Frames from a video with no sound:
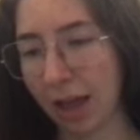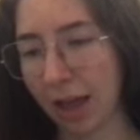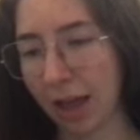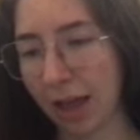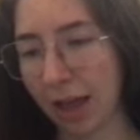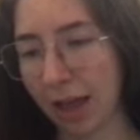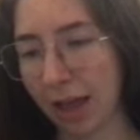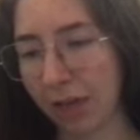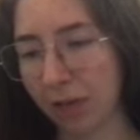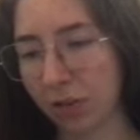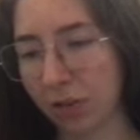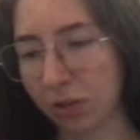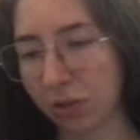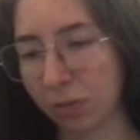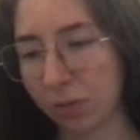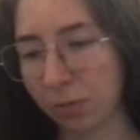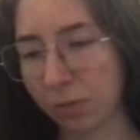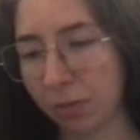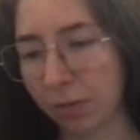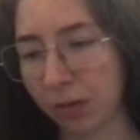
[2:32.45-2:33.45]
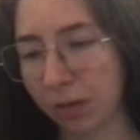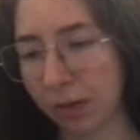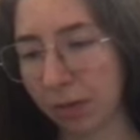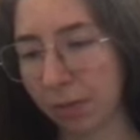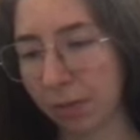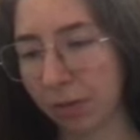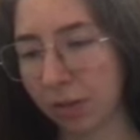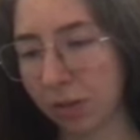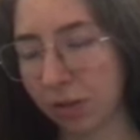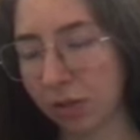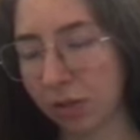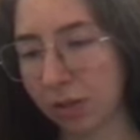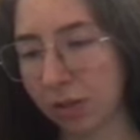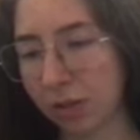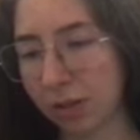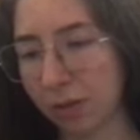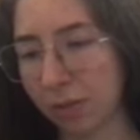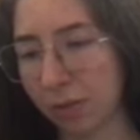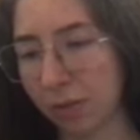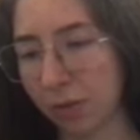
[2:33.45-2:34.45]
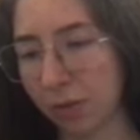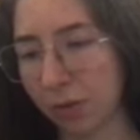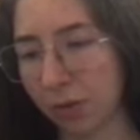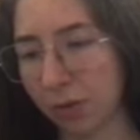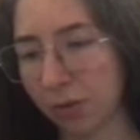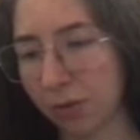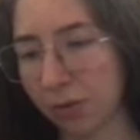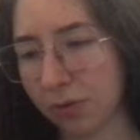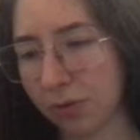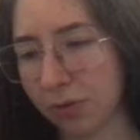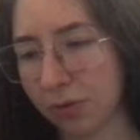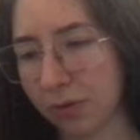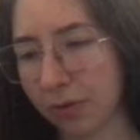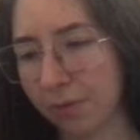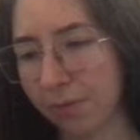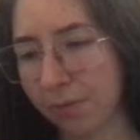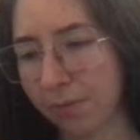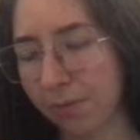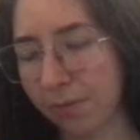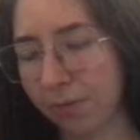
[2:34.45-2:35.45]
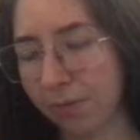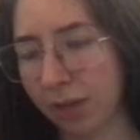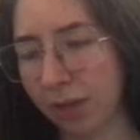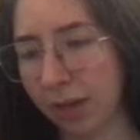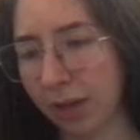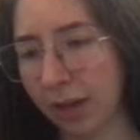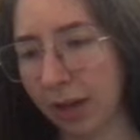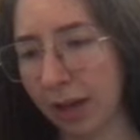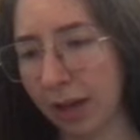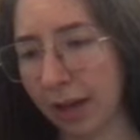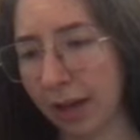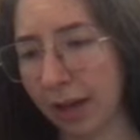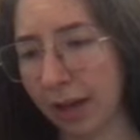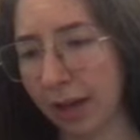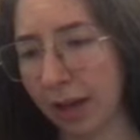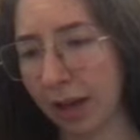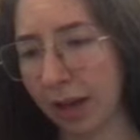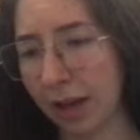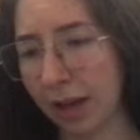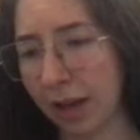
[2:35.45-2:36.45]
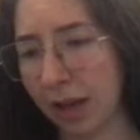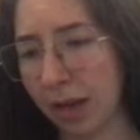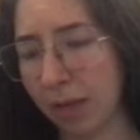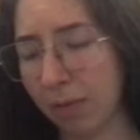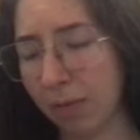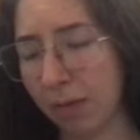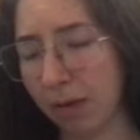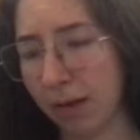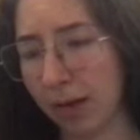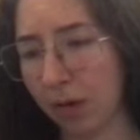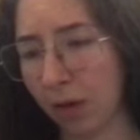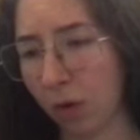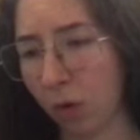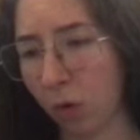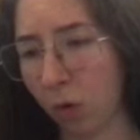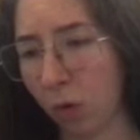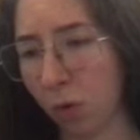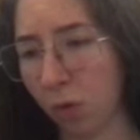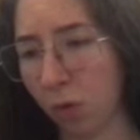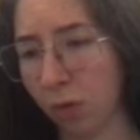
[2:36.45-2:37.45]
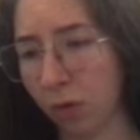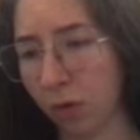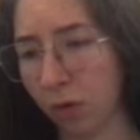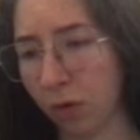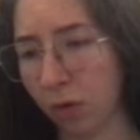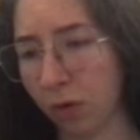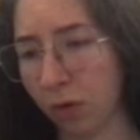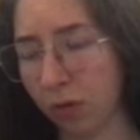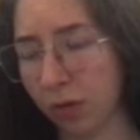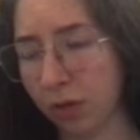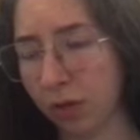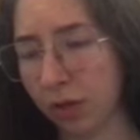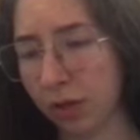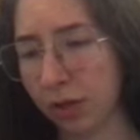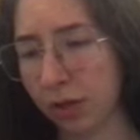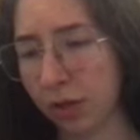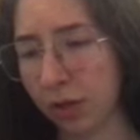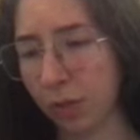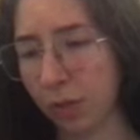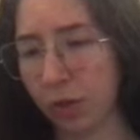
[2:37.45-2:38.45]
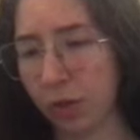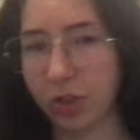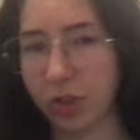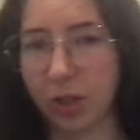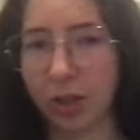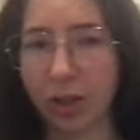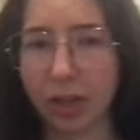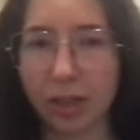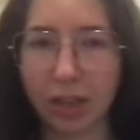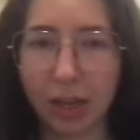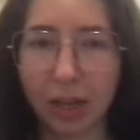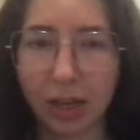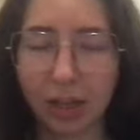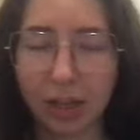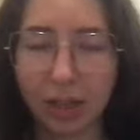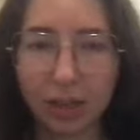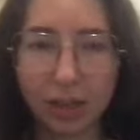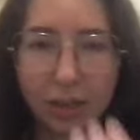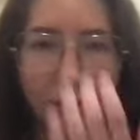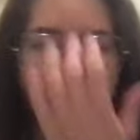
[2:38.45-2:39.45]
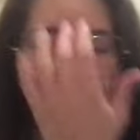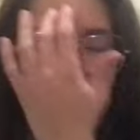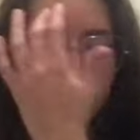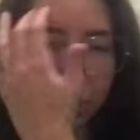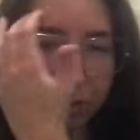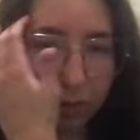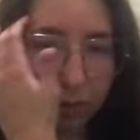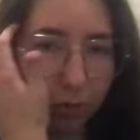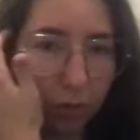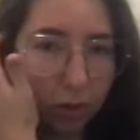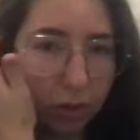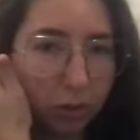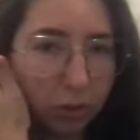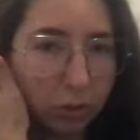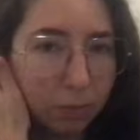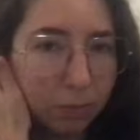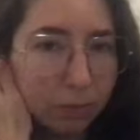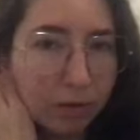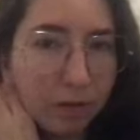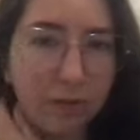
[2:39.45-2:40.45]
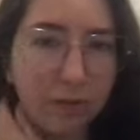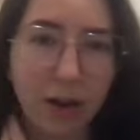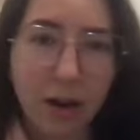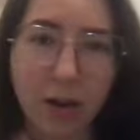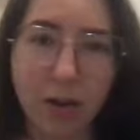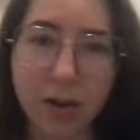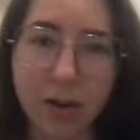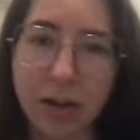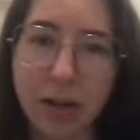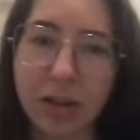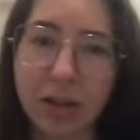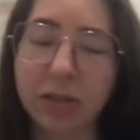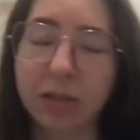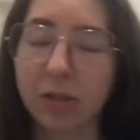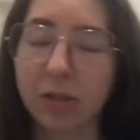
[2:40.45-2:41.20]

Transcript: And she's put like a bunch of symbols, like a black oval, which I think is going to be one